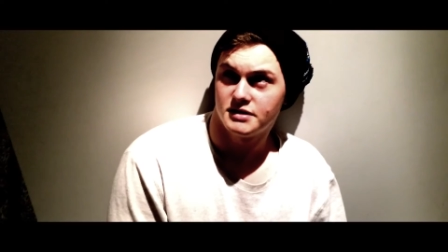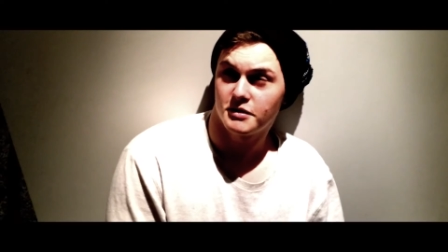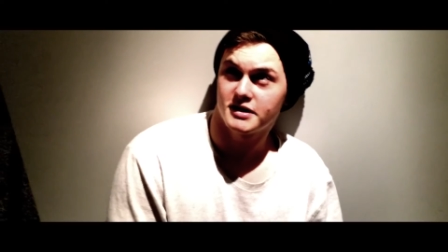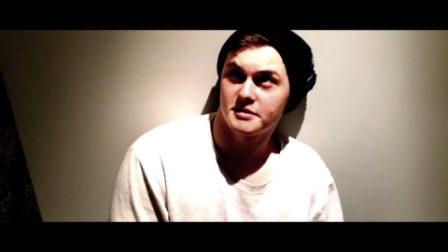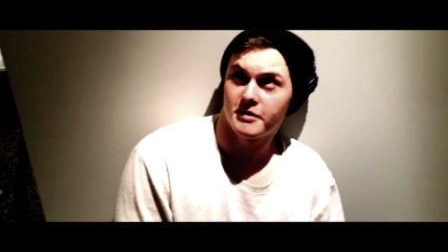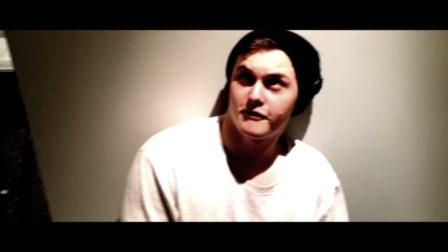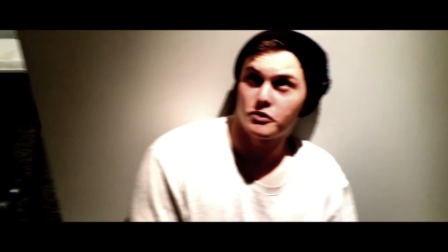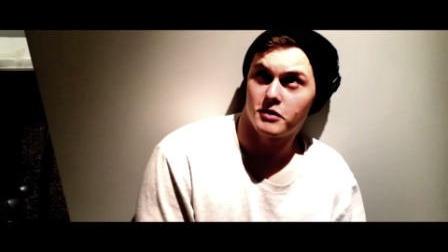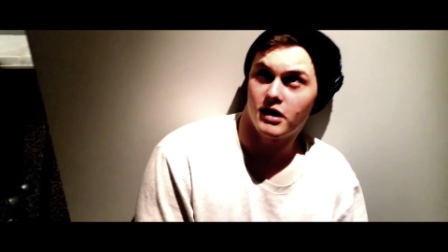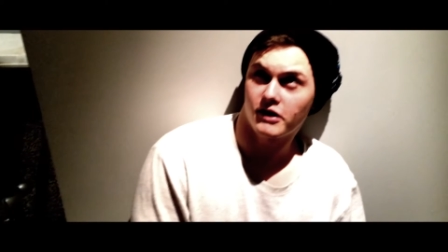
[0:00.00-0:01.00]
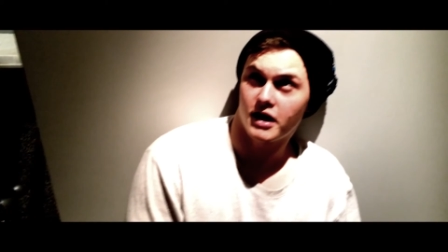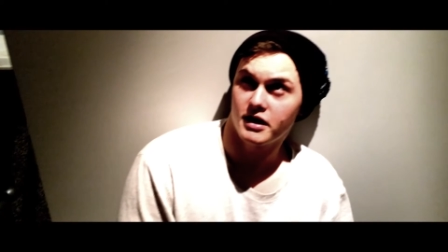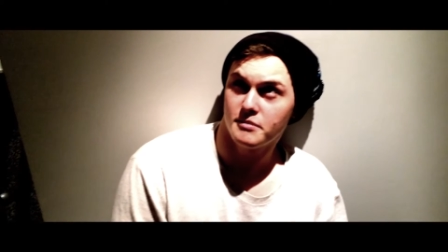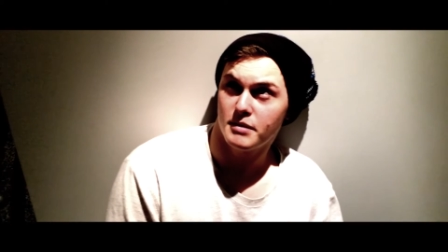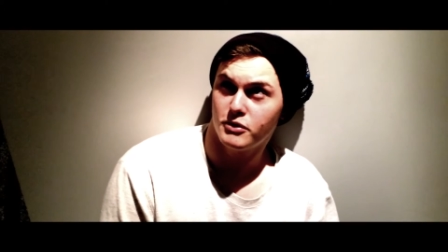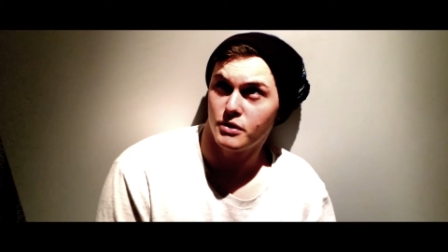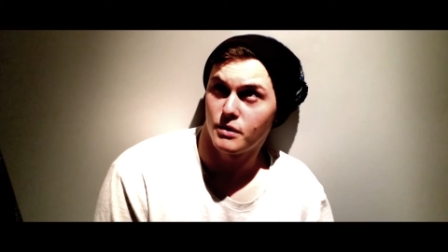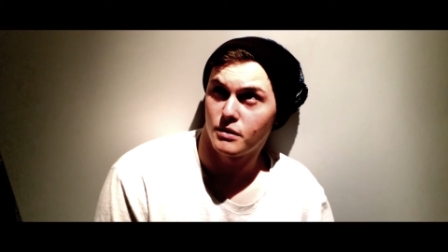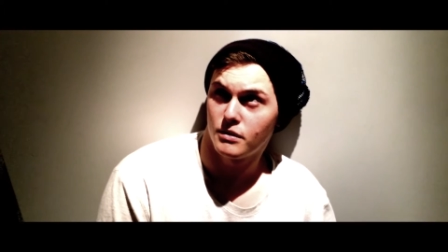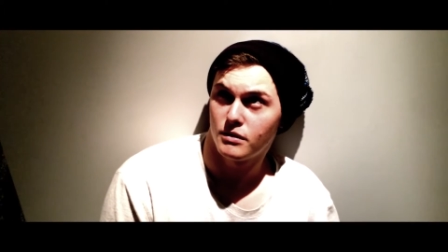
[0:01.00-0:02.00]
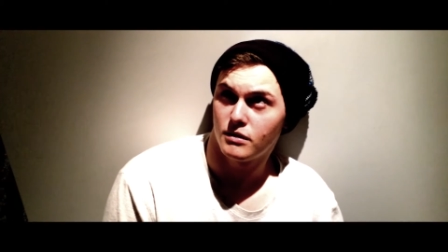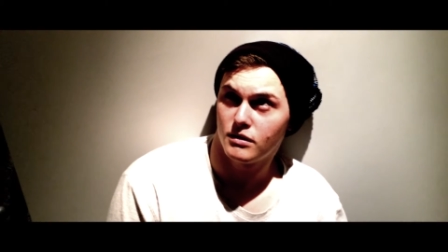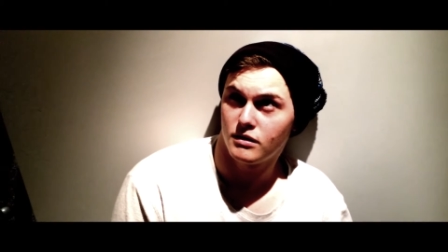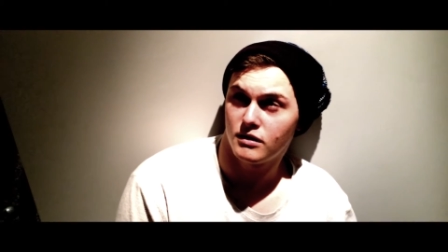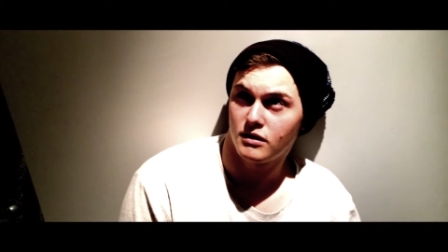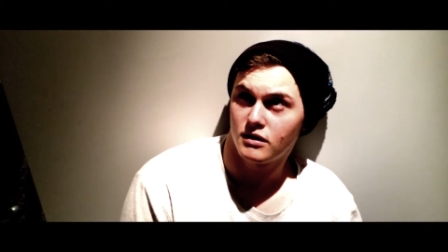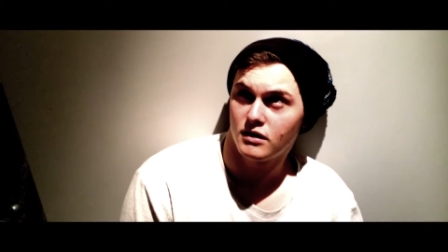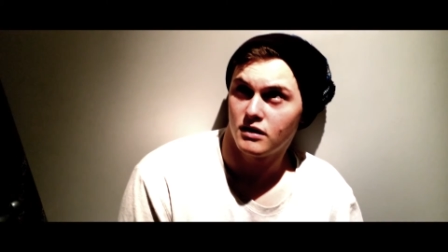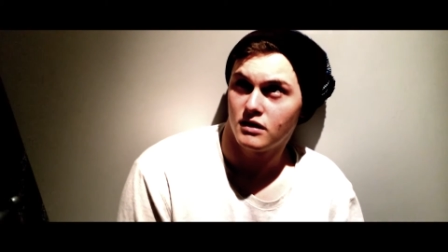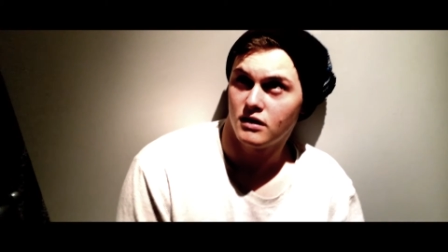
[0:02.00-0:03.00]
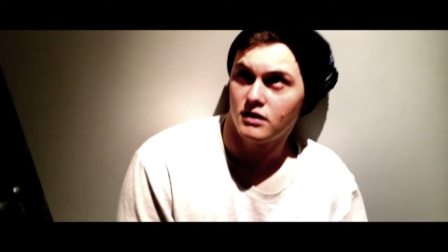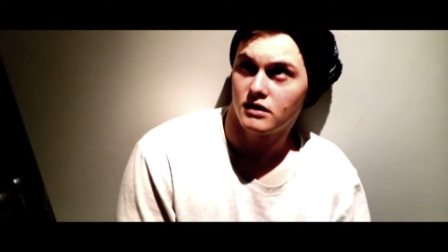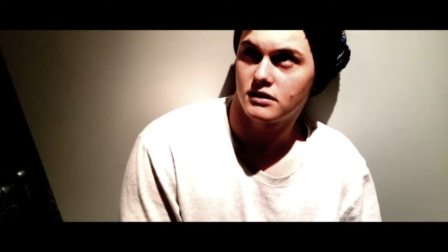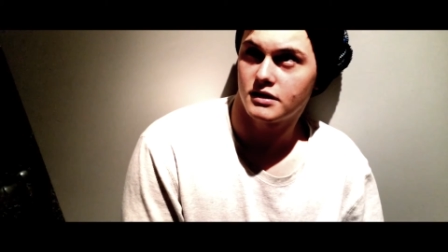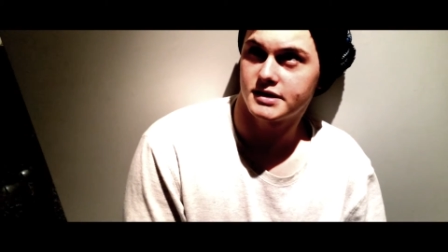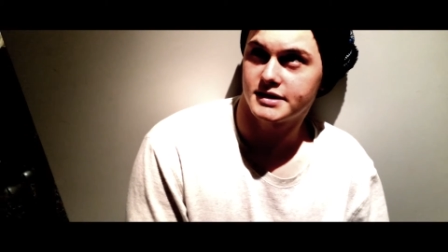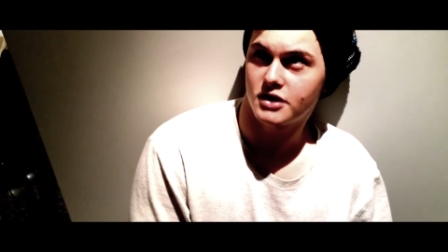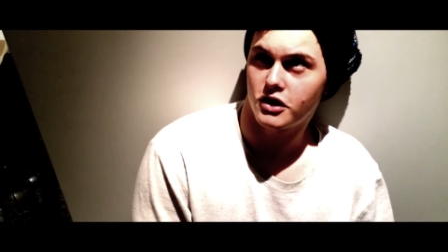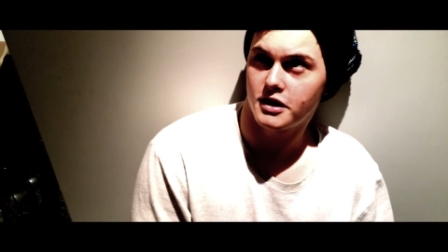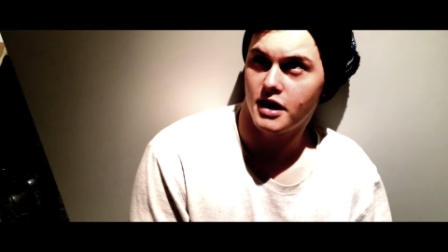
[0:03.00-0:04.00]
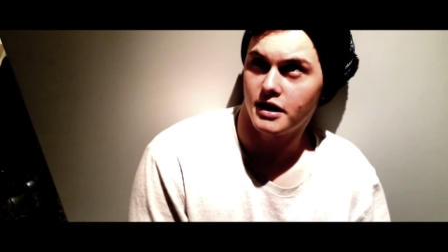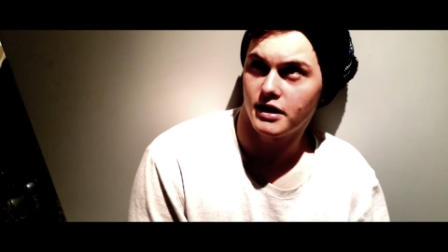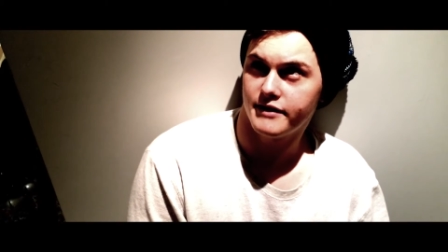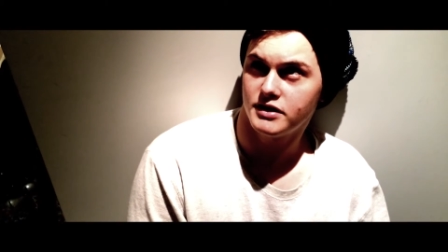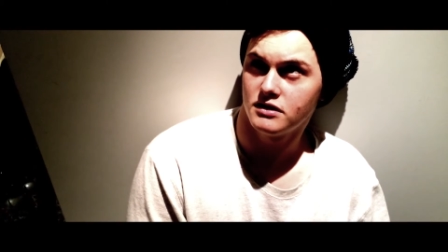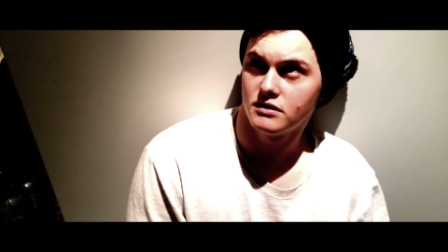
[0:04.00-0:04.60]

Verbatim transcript: It's because I'm a former Al Qaeda member? Uh, no. Because I started 9 11?